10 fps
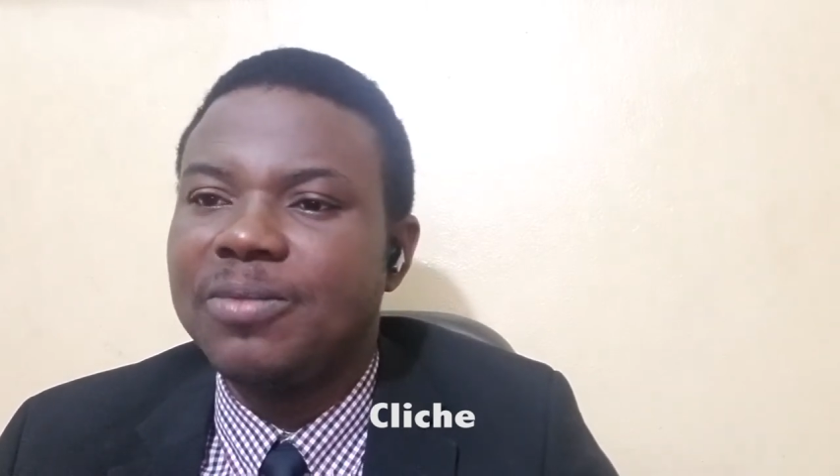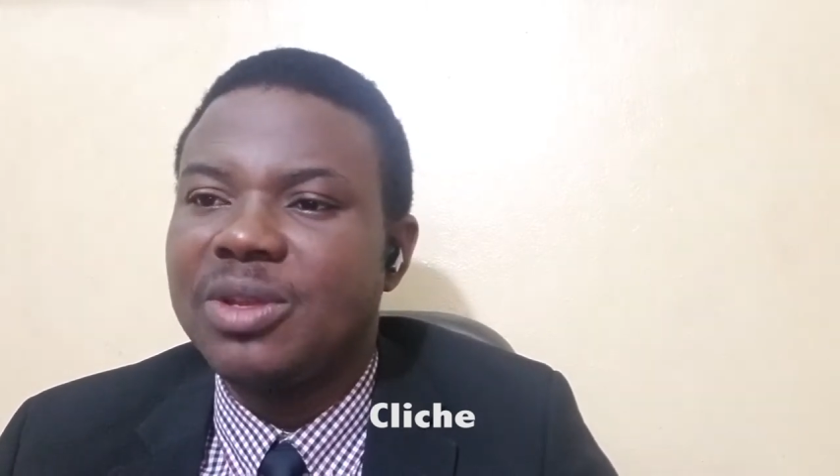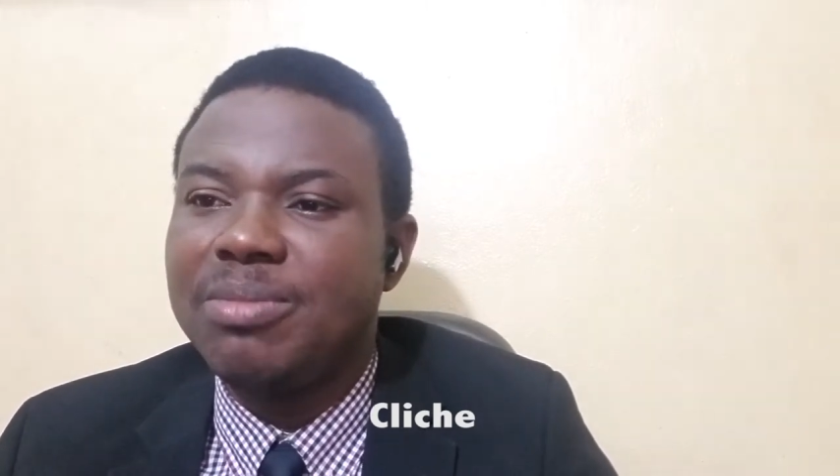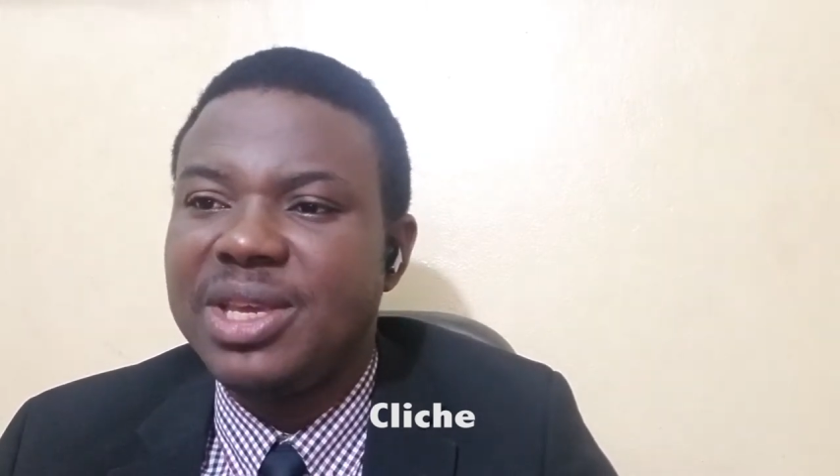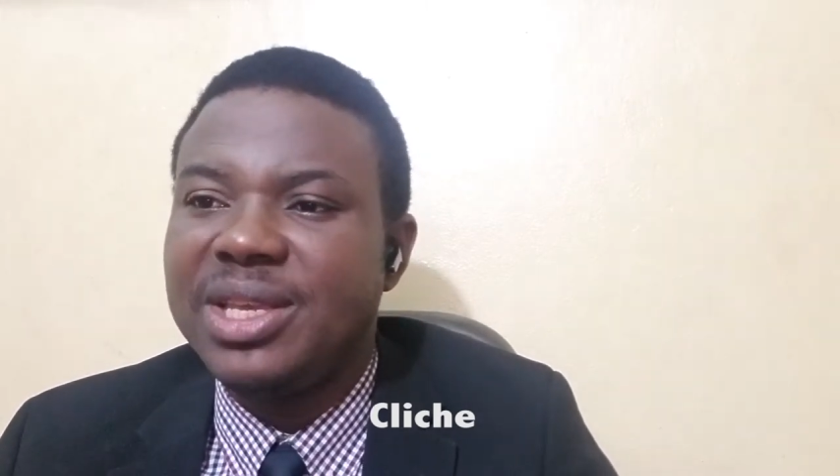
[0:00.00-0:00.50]

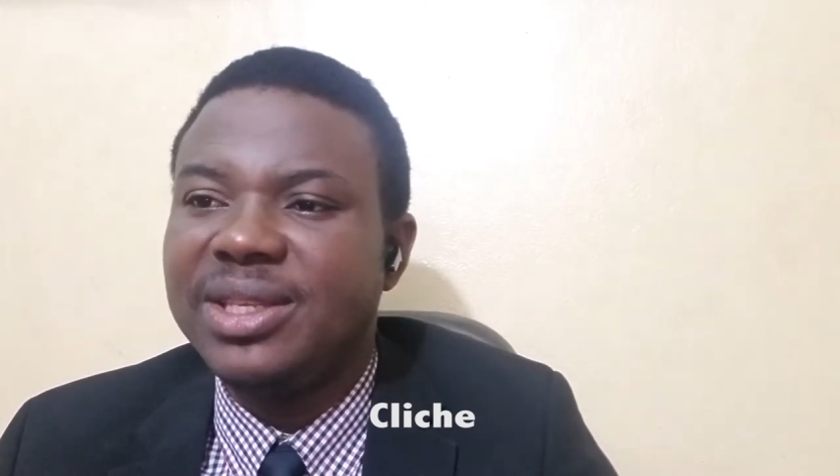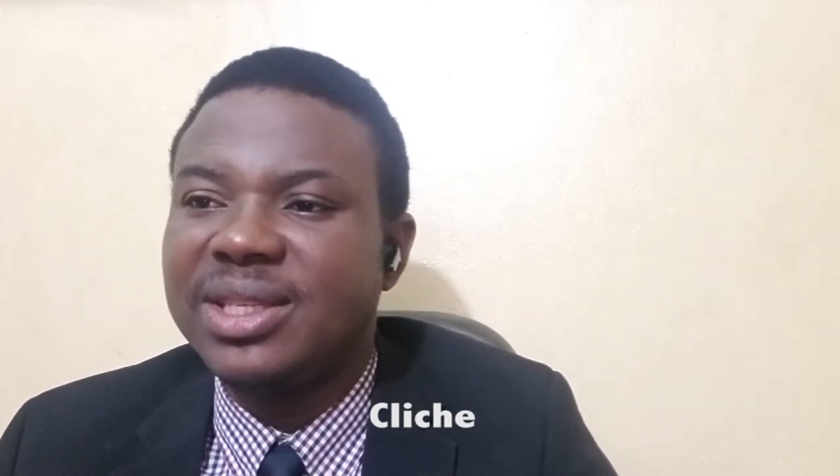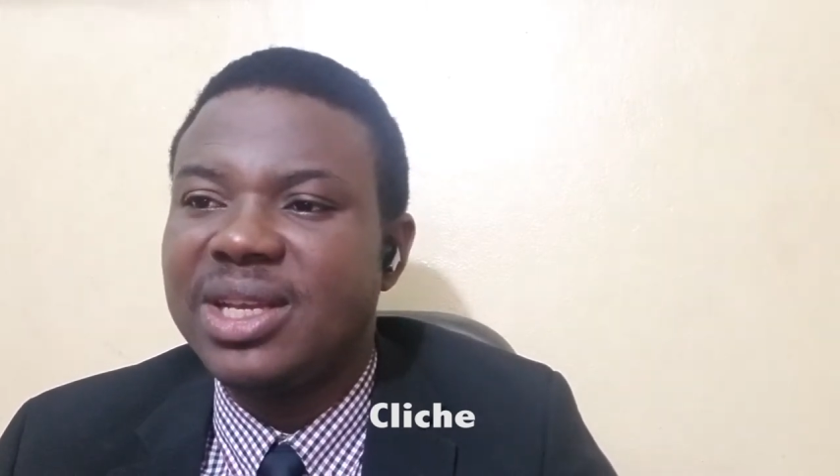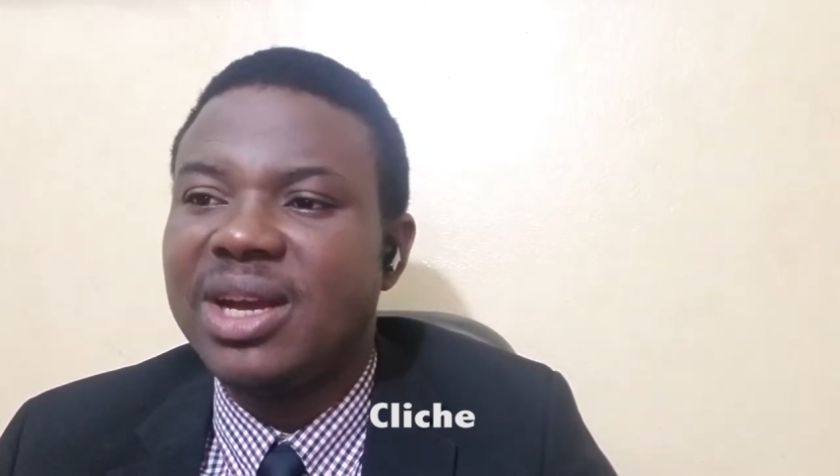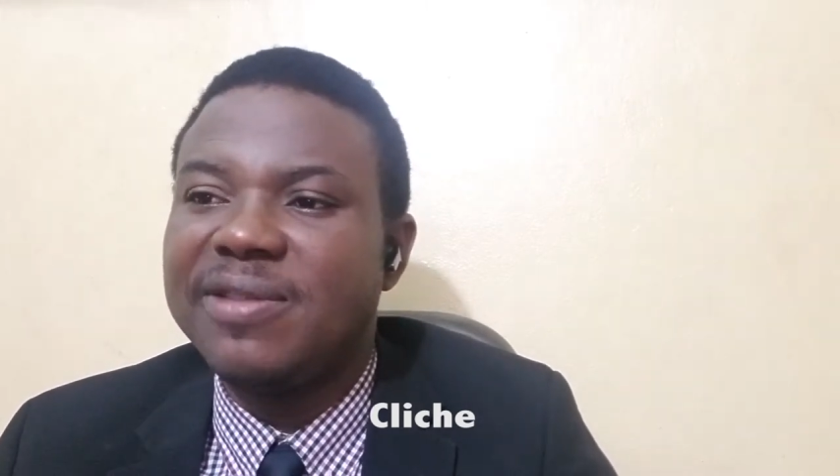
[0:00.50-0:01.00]

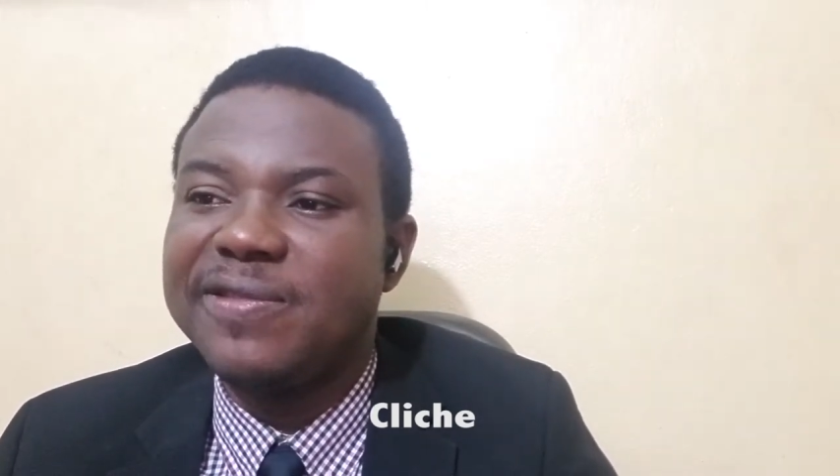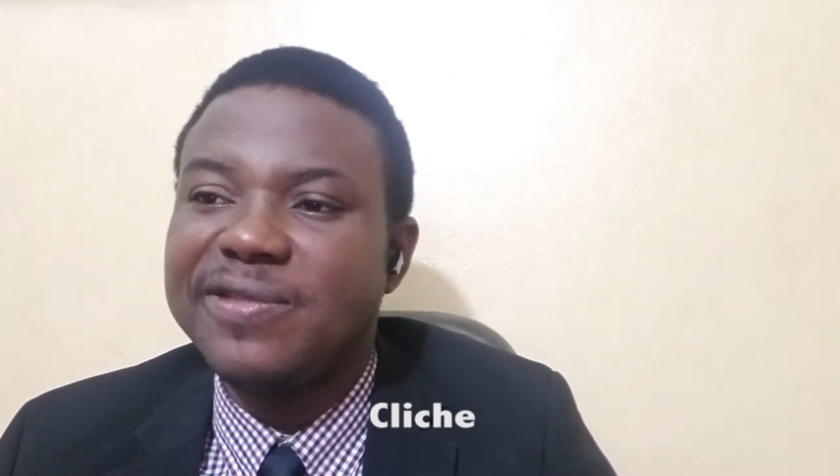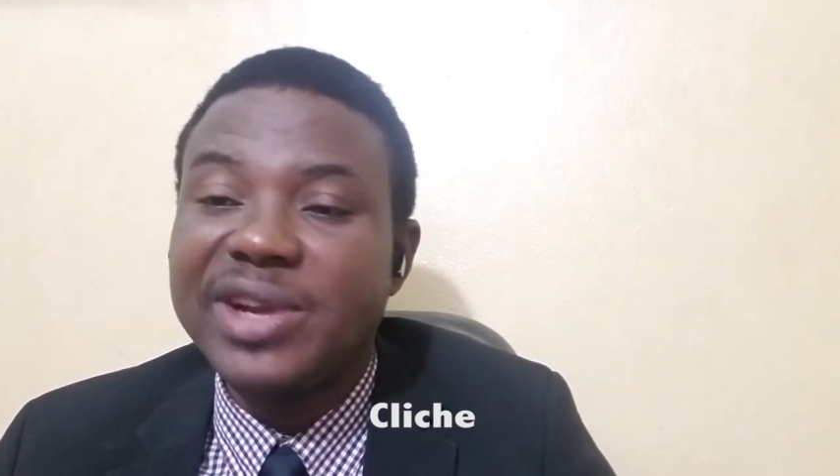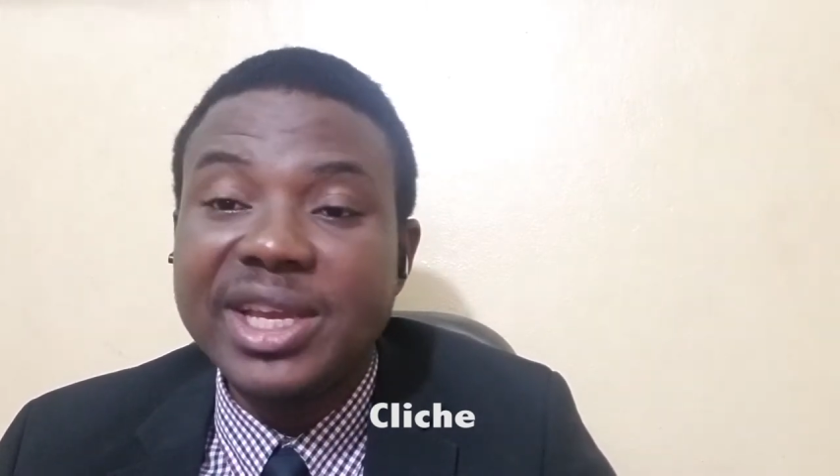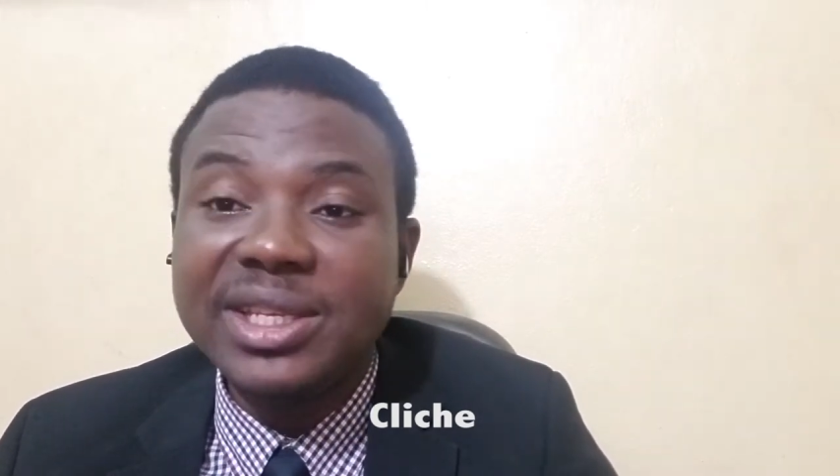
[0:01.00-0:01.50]
means a
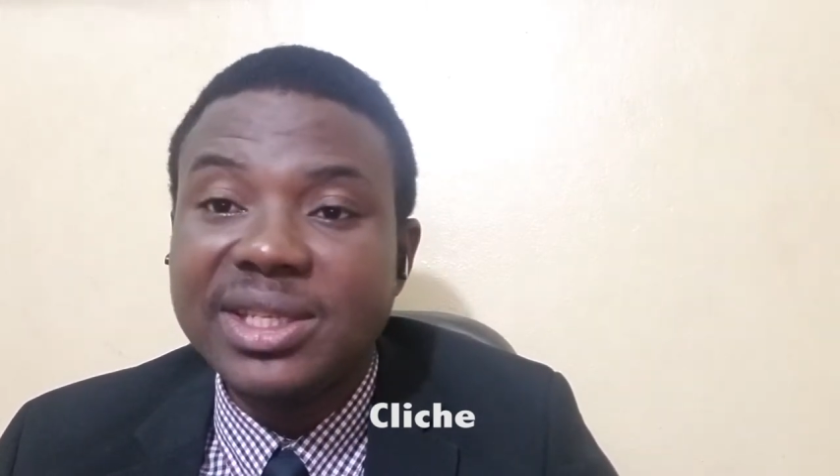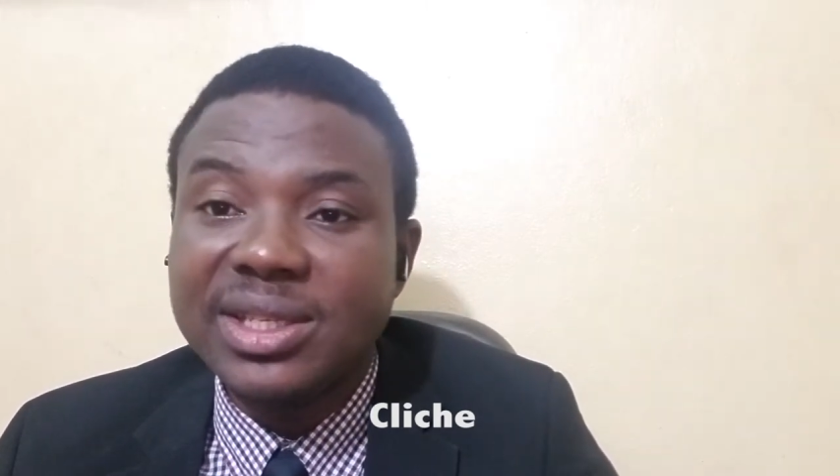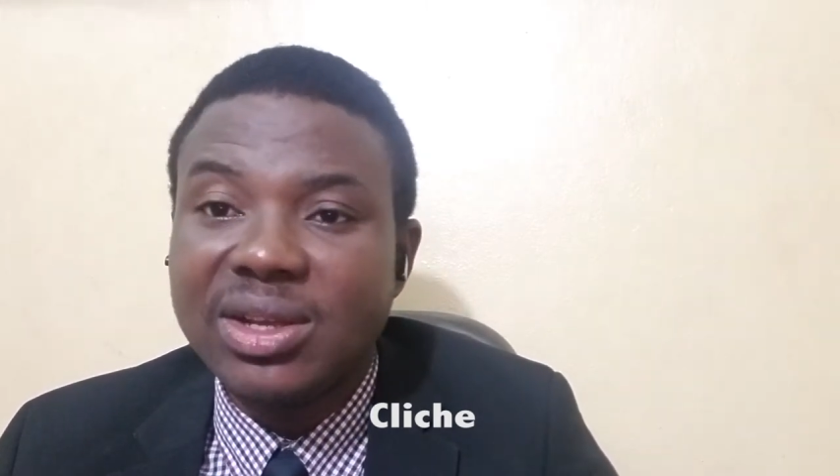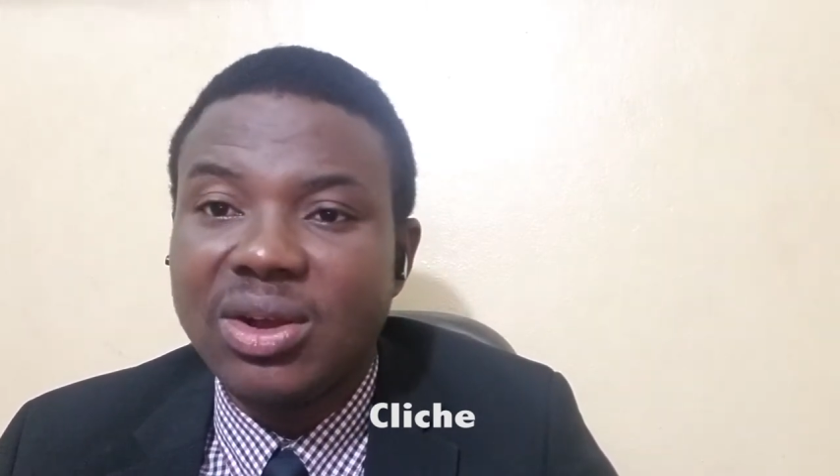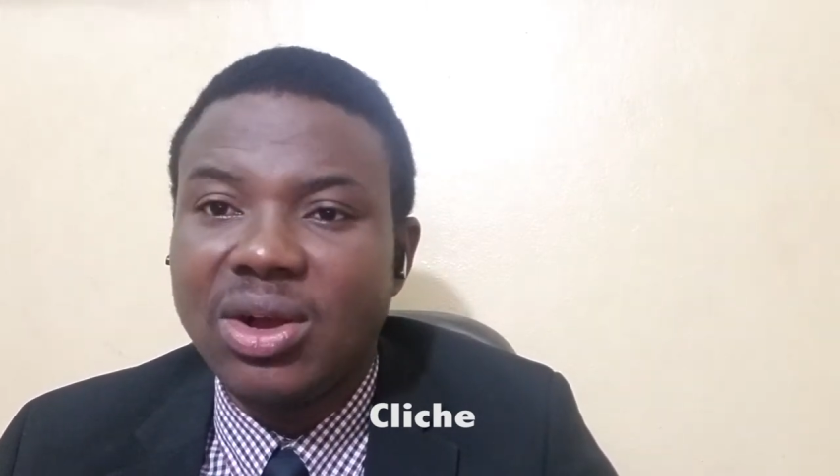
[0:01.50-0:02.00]
phrase